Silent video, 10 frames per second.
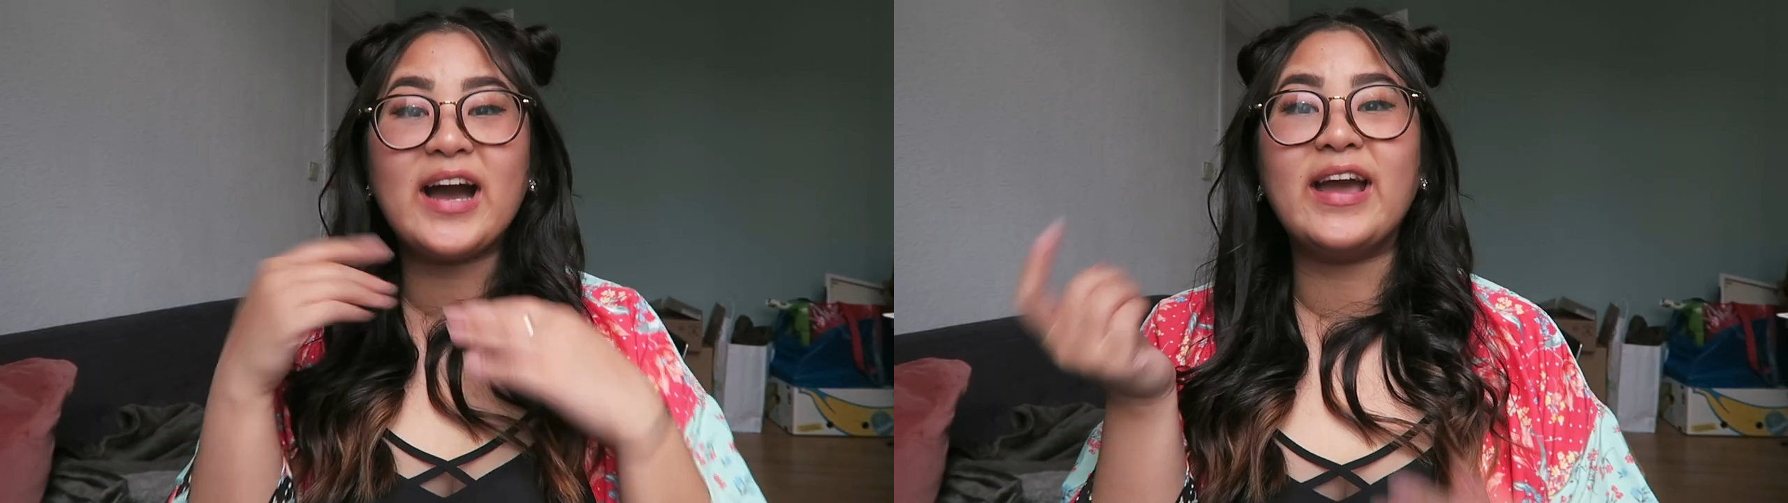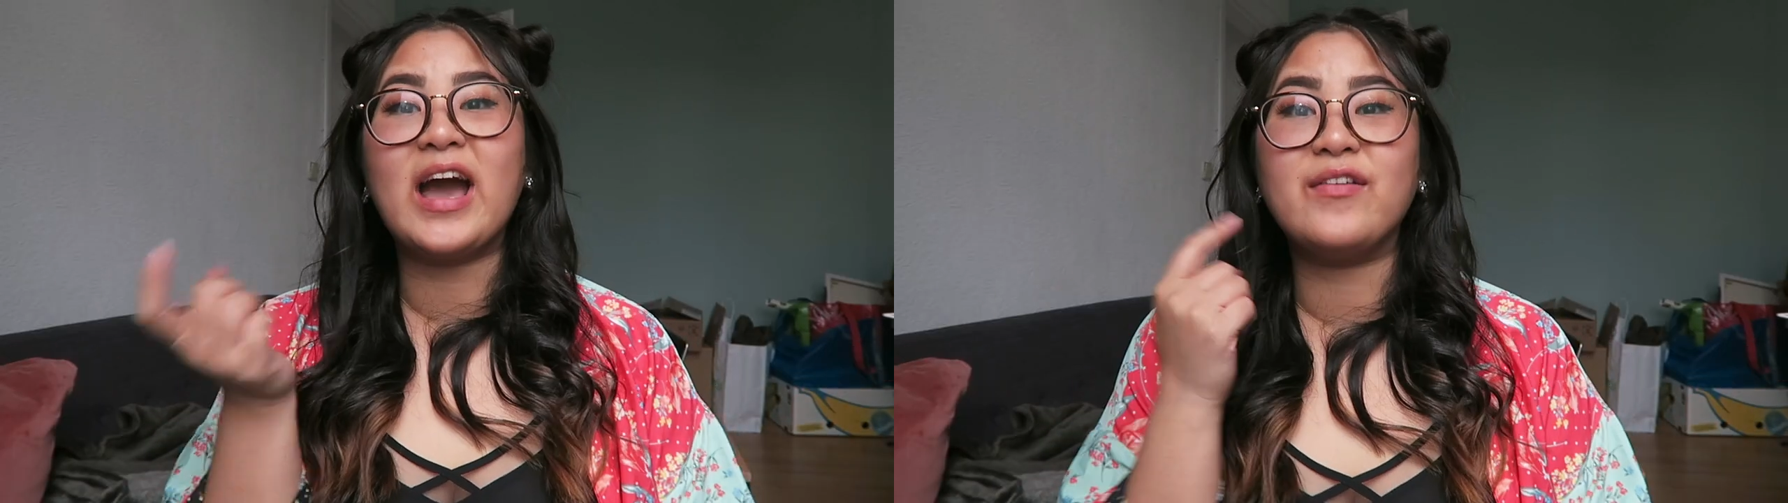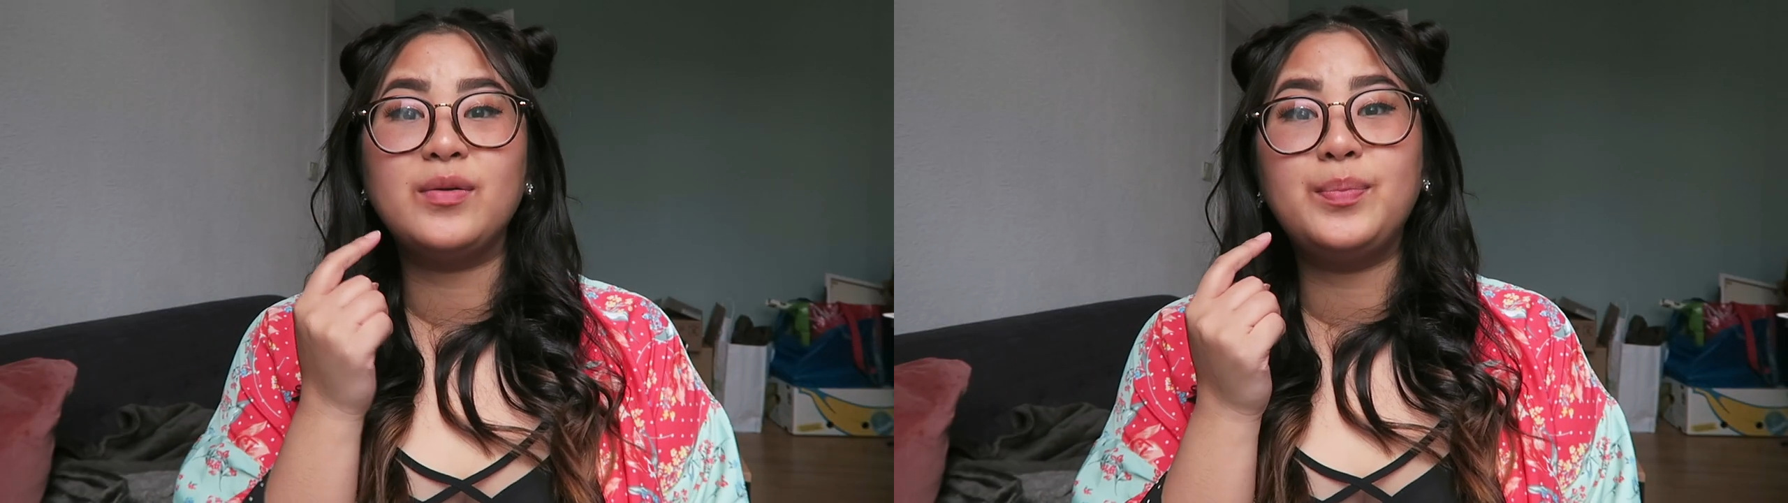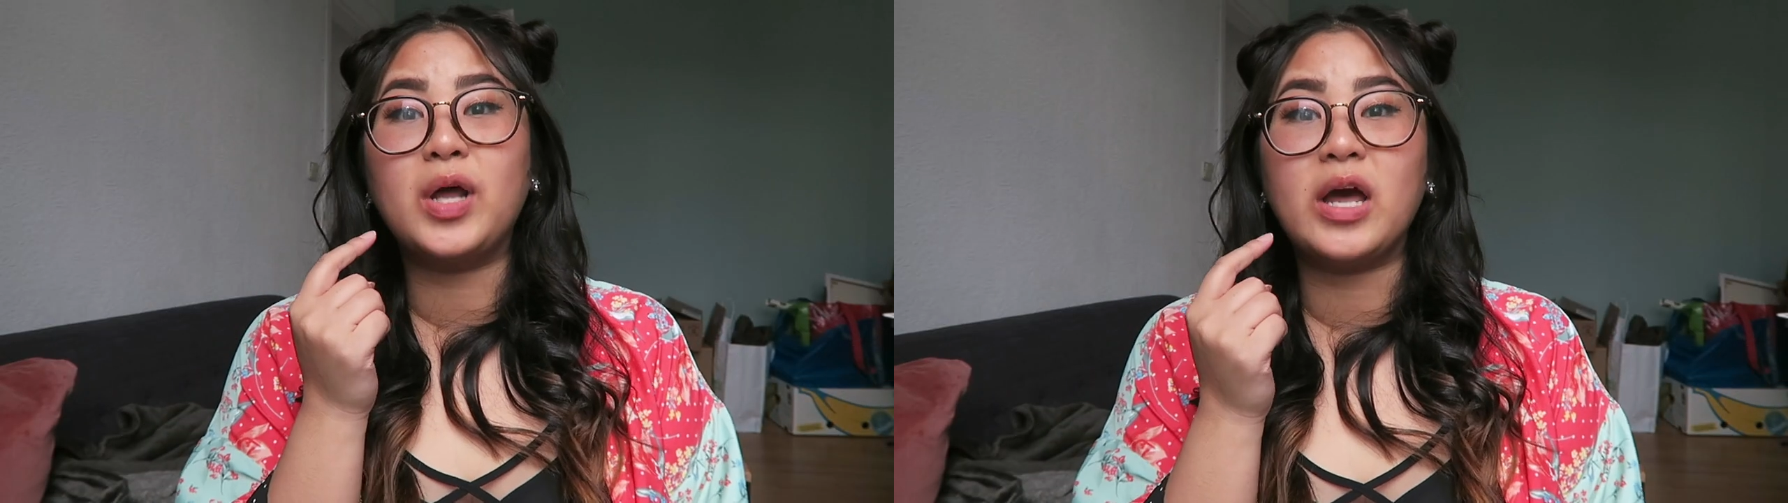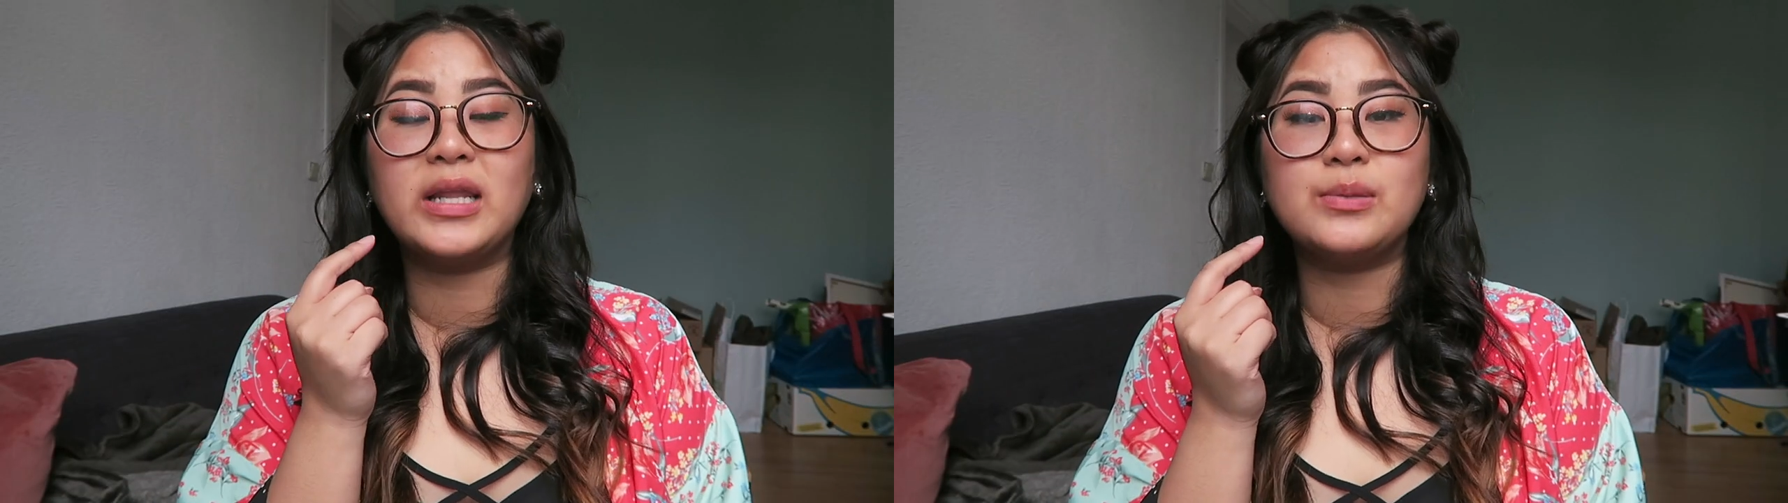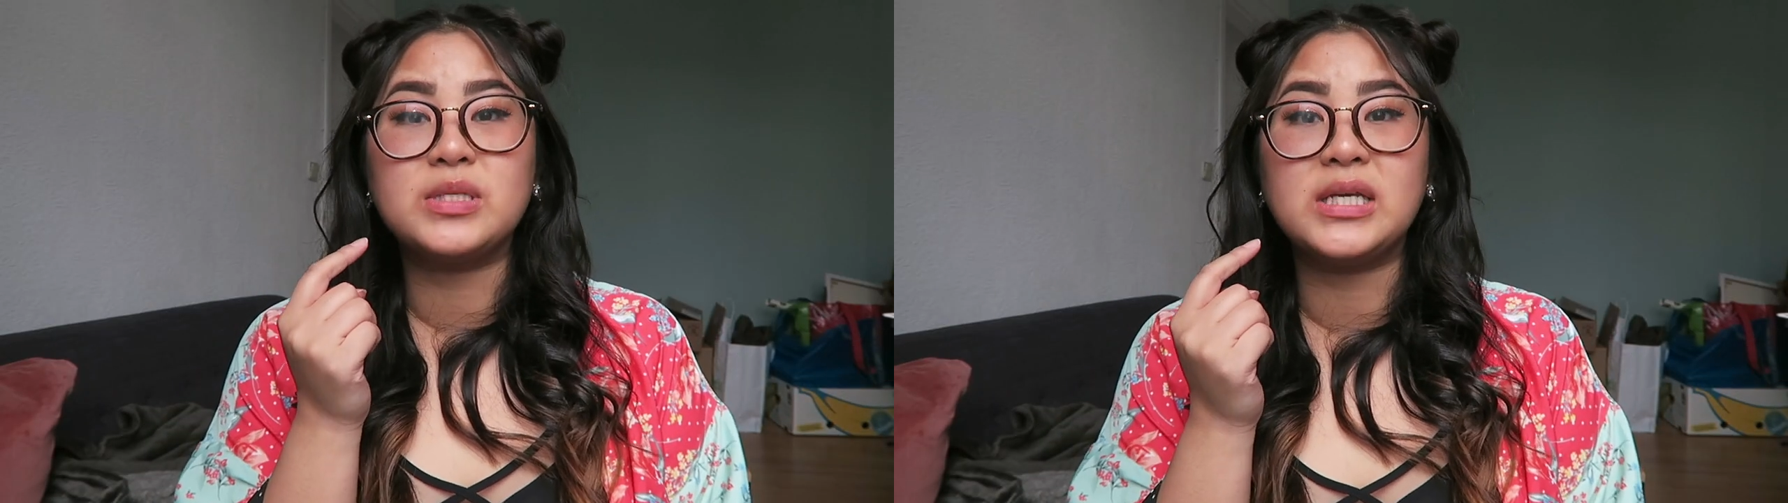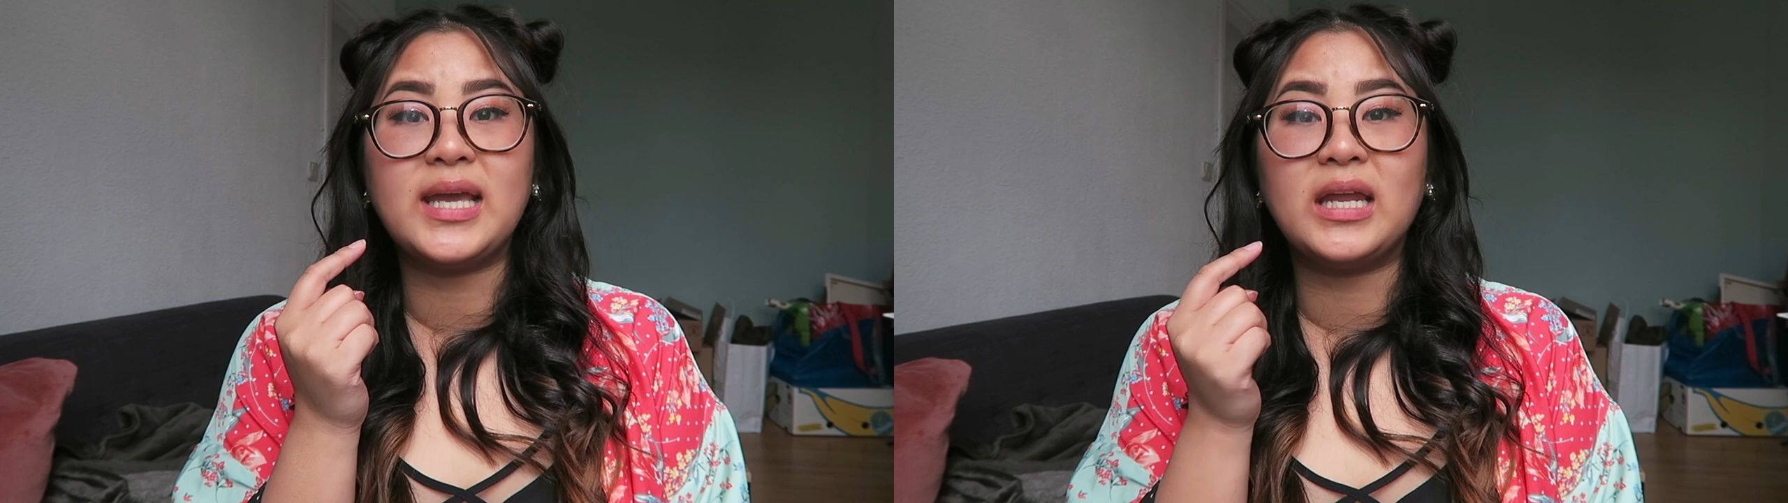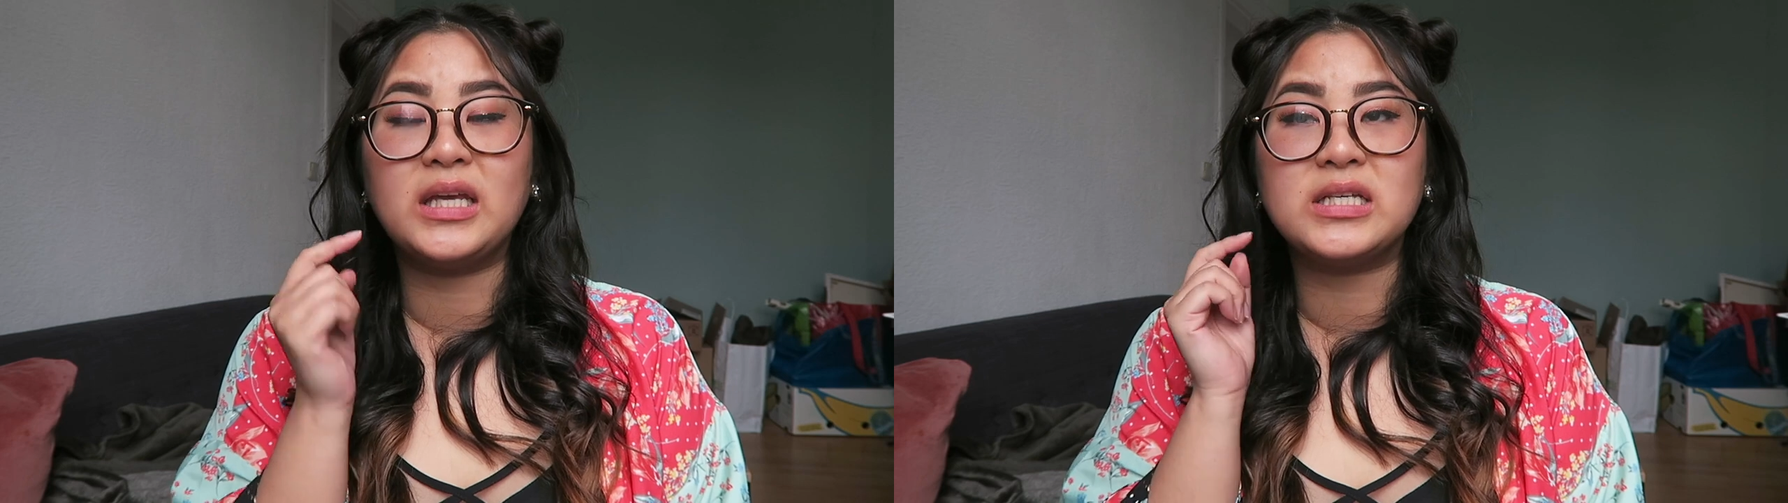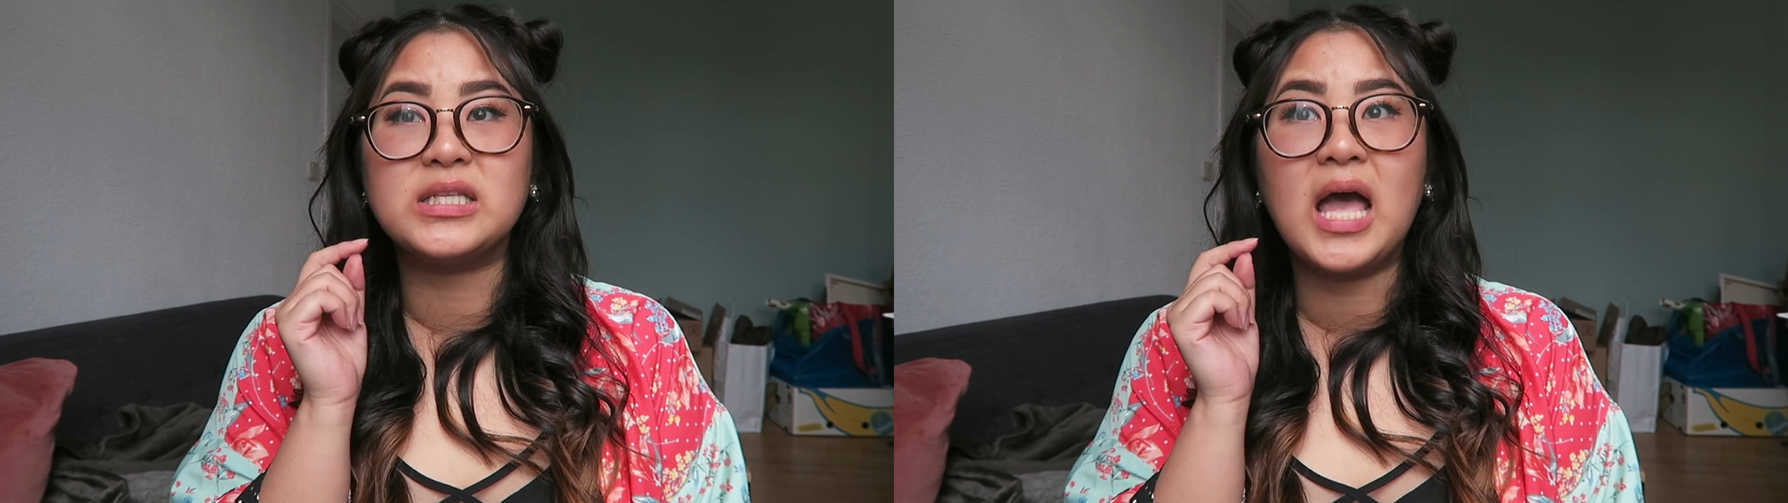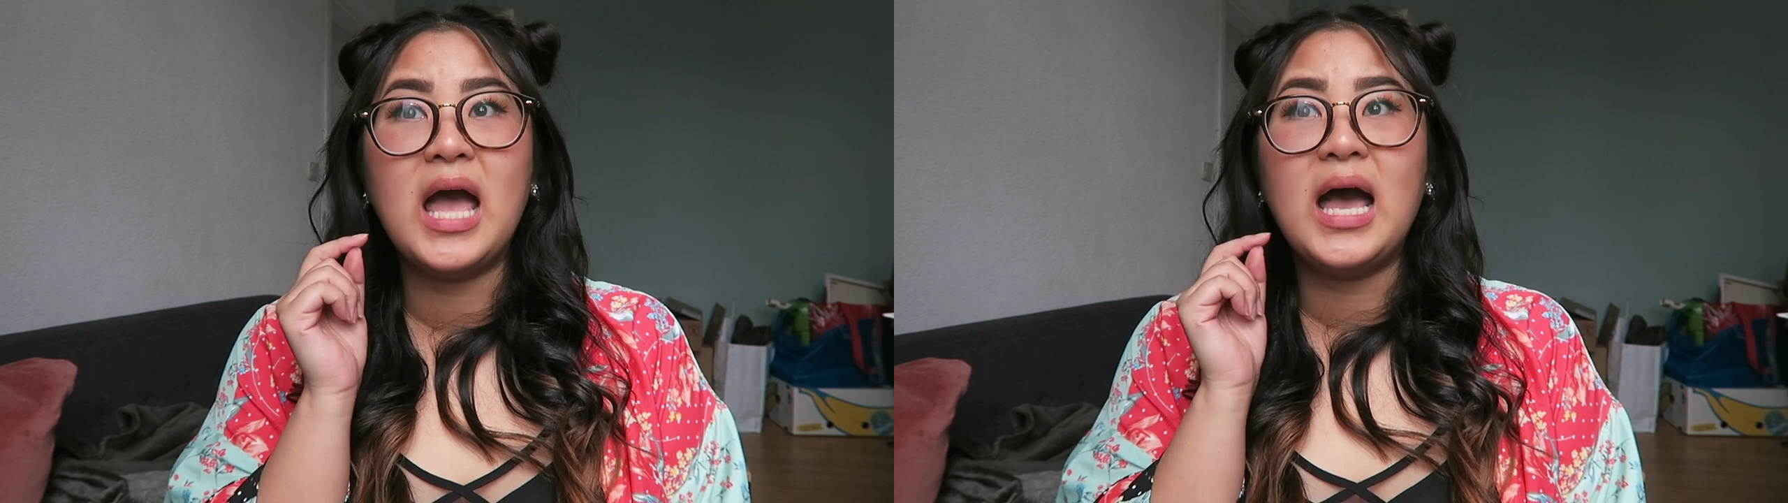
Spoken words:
I haven't put on lipstick yet because